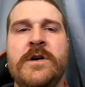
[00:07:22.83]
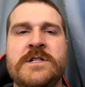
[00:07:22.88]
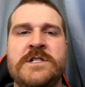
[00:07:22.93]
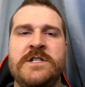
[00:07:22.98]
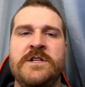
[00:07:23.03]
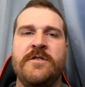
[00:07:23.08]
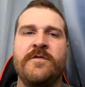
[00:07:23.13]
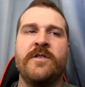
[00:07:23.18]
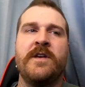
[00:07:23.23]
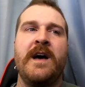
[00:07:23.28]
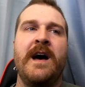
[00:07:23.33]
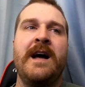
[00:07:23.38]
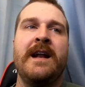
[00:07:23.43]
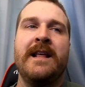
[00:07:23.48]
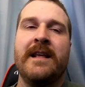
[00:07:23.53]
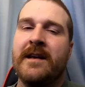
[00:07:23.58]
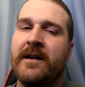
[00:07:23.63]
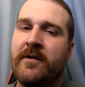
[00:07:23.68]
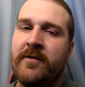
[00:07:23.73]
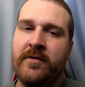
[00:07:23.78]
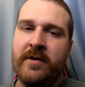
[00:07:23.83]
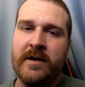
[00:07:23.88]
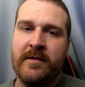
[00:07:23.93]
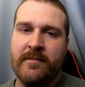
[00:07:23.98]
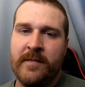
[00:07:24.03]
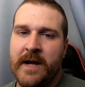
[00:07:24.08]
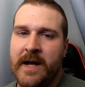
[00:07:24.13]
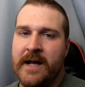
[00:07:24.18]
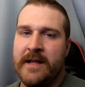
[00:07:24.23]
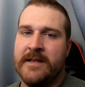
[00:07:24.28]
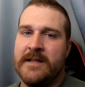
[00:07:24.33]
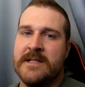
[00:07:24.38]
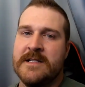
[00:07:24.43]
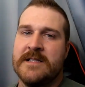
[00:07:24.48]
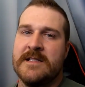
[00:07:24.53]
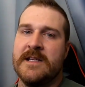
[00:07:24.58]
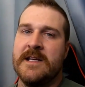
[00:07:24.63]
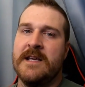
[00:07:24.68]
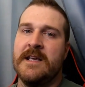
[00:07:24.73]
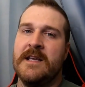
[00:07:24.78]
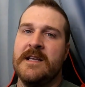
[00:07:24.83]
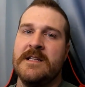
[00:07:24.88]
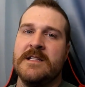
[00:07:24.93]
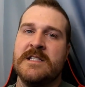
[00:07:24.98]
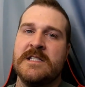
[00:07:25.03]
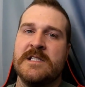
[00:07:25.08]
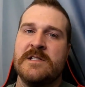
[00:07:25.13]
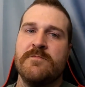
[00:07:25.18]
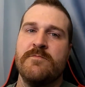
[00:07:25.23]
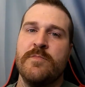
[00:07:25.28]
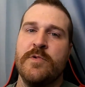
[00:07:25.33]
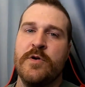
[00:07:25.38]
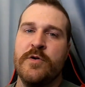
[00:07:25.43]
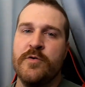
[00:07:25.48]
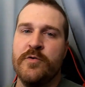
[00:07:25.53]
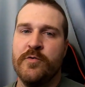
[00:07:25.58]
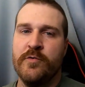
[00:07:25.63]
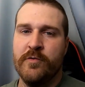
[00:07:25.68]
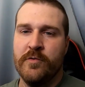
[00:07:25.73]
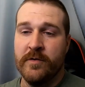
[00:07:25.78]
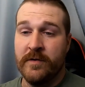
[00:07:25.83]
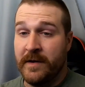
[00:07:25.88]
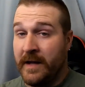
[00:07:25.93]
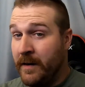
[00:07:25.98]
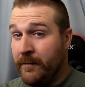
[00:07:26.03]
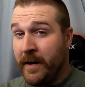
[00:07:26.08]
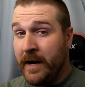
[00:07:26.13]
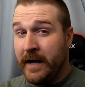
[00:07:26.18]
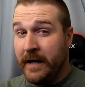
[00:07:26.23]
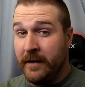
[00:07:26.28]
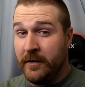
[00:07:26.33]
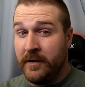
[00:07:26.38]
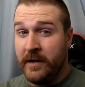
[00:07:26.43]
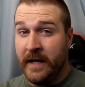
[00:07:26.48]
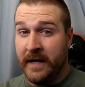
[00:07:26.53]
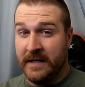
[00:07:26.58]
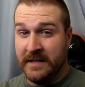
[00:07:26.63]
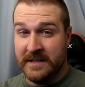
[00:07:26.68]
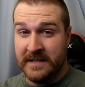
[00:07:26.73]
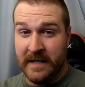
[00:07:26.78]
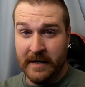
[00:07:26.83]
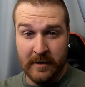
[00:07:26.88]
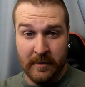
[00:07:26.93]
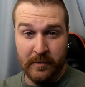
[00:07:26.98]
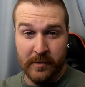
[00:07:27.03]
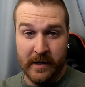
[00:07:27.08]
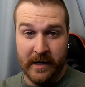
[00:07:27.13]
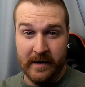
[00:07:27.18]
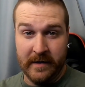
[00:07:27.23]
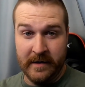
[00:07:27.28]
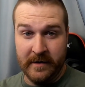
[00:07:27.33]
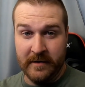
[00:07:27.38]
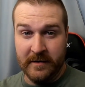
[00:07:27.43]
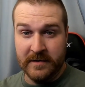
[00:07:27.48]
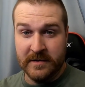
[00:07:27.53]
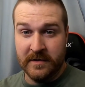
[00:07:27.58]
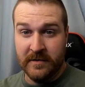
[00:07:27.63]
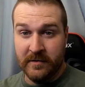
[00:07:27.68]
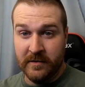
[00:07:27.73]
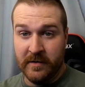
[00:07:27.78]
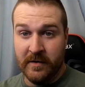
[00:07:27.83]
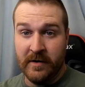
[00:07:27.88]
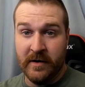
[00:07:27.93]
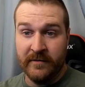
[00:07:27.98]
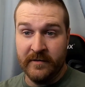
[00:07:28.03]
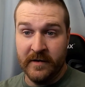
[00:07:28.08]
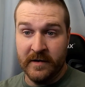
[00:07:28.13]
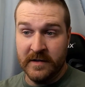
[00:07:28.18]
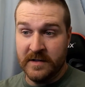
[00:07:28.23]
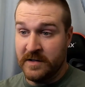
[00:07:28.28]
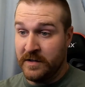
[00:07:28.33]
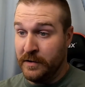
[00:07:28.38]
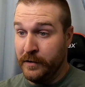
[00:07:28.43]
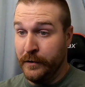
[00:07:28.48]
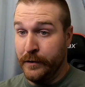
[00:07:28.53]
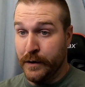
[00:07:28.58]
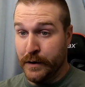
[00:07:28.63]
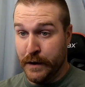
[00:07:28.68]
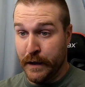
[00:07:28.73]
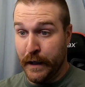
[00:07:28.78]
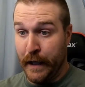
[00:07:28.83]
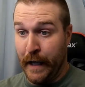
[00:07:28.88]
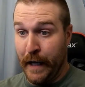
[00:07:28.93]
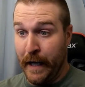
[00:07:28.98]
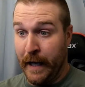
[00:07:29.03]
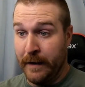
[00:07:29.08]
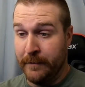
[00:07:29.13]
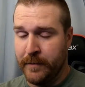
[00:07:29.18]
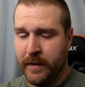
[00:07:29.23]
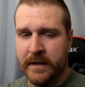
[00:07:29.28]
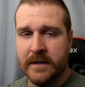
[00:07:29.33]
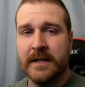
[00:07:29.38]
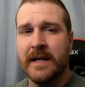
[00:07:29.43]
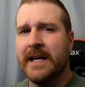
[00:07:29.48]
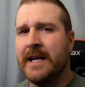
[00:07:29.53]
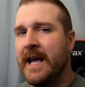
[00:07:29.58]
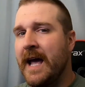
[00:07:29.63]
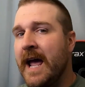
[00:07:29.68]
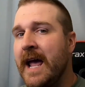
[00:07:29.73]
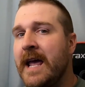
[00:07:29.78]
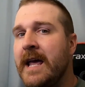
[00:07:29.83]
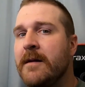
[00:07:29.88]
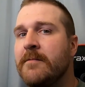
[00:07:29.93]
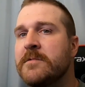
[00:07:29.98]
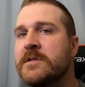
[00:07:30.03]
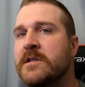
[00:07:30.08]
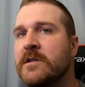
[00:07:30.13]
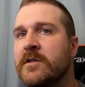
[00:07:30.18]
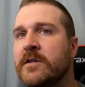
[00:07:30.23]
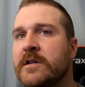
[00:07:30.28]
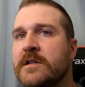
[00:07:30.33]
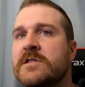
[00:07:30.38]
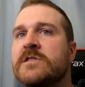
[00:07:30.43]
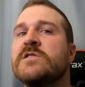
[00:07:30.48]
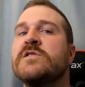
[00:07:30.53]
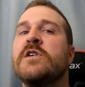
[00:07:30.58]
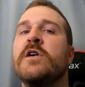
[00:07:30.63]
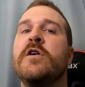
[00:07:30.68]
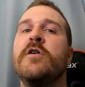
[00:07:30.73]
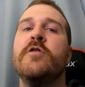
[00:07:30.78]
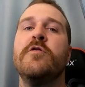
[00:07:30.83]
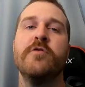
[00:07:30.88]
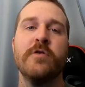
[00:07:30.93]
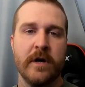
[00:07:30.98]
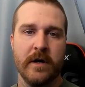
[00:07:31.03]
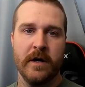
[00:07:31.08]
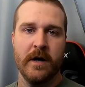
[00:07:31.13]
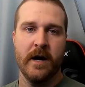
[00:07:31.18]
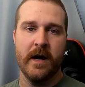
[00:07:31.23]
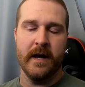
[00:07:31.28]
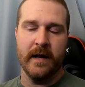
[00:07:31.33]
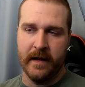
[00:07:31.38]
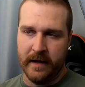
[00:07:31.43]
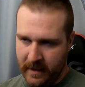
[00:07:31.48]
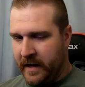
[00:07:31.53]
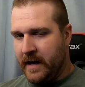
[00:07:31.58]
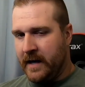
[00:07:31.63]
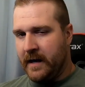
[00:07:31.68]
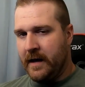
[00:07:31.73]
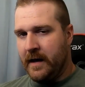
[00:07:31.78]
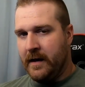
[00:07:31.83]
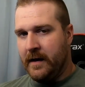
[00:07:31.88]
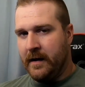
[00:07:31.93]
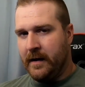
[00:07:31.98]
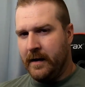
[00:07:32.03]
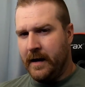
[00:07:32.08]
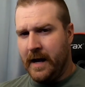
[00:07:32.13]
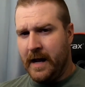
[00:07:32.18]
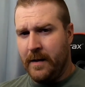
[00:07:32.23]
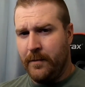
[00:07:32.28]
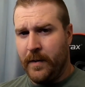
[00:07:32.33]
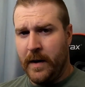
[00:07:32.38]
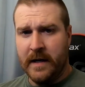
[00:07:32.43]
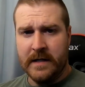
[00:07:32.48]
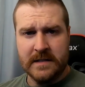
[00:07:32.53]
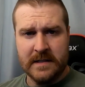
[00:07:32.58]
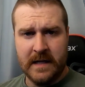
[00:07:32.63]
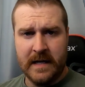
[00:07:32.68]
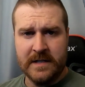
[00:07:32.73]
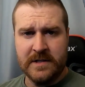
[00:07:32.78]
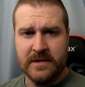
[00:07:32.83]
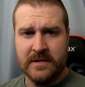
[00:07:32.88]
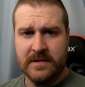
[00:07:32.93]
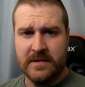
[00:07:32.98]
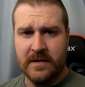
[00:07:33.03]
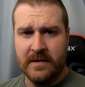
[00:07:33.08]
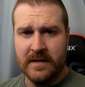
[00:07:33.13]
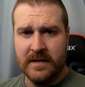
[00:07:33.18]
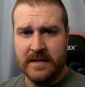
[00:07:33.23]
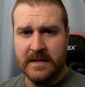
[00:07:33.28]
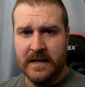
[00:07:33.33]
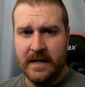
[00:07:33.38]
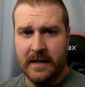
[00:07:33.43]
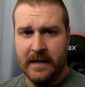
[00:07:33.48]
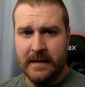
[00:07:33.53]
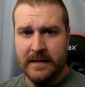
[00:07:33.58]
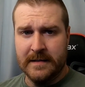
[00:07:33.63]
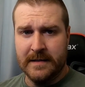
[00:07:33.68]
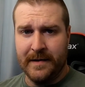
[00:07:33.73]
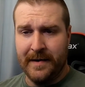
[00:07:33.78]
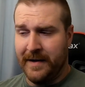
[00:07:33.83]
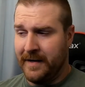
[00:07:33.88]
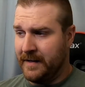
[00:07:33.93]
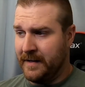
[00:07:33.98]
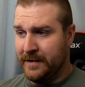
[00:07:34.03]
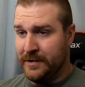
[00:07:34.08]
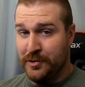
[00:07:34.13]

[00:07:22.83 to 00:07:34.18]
once you've got it going, man, this thing is smooth. Now, my internet is terrible out here, so you'll have to excuse that. But the games look so good. Playing Apex Legends on this thing is like